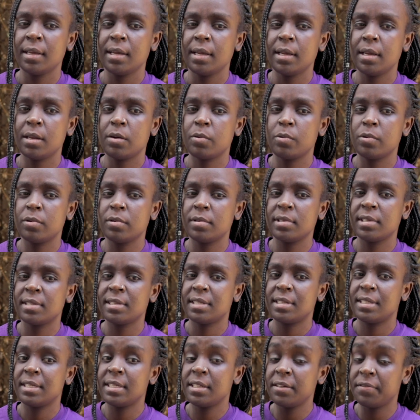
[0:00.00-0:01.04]
It was
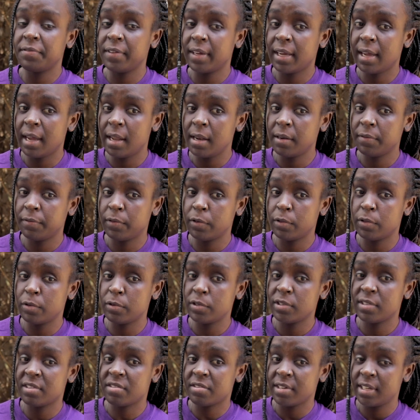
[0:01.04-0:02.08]
difficult for
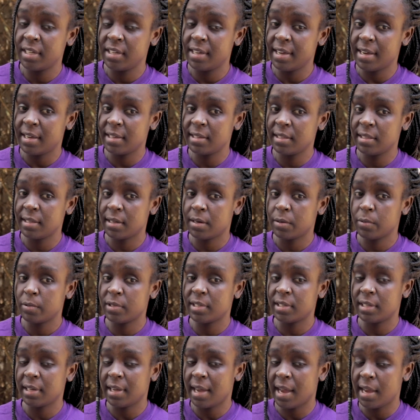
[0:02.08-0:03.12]
those 3 years that I
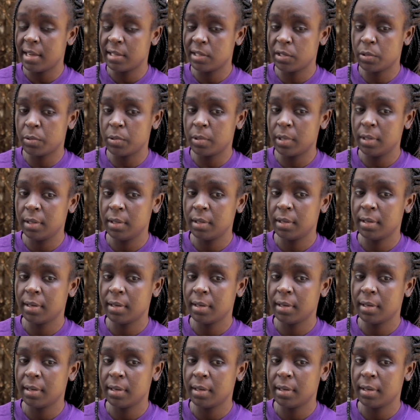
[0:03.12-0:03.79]
was in high school,